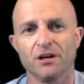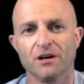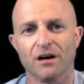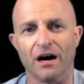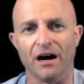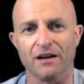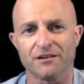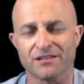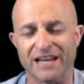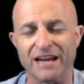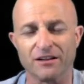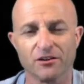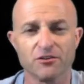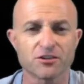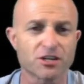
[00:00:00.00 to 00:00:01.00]

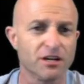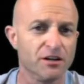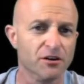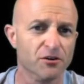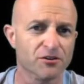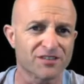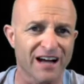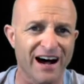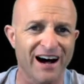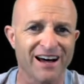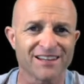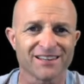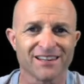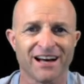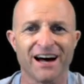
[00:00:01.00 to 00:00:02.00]

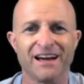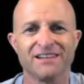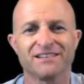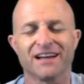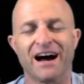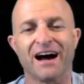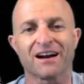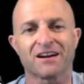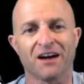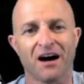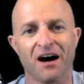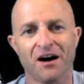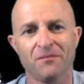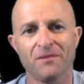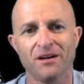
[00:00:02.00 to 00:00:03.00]

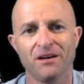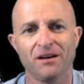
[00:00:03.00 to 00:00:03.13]
stluciannewsonline.com,